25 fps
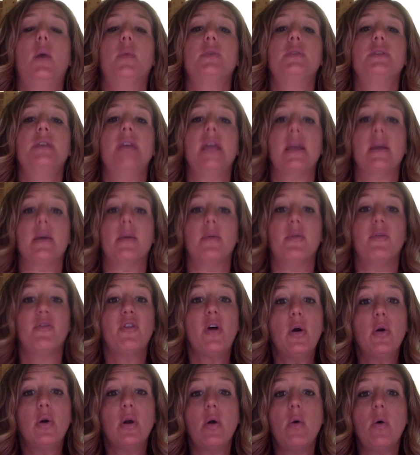take a
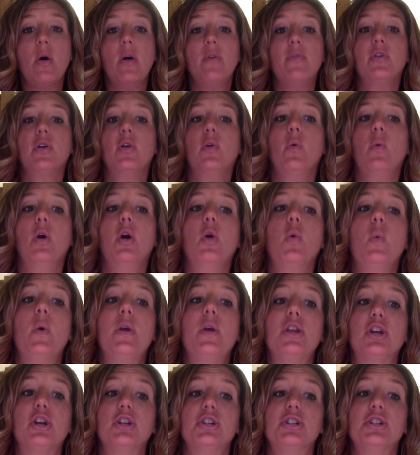photo of your work
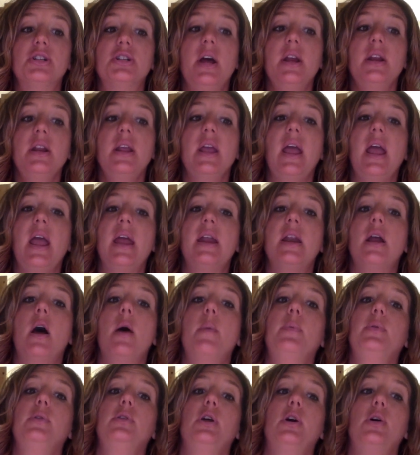when you're done and
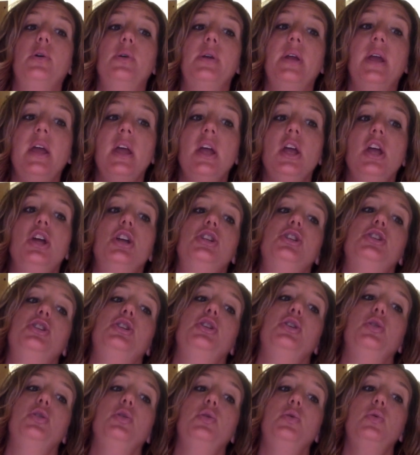upload it
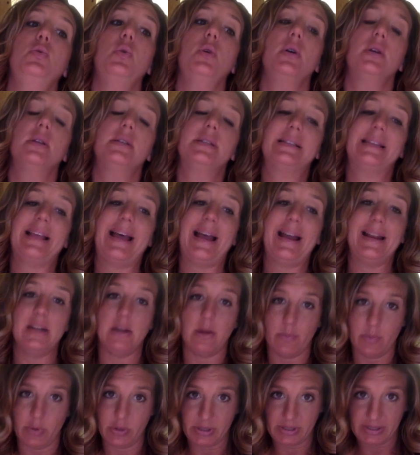to slide
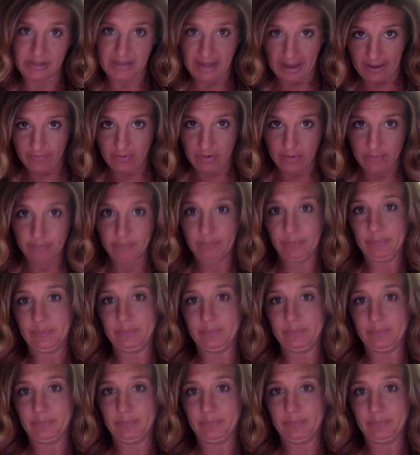number 7.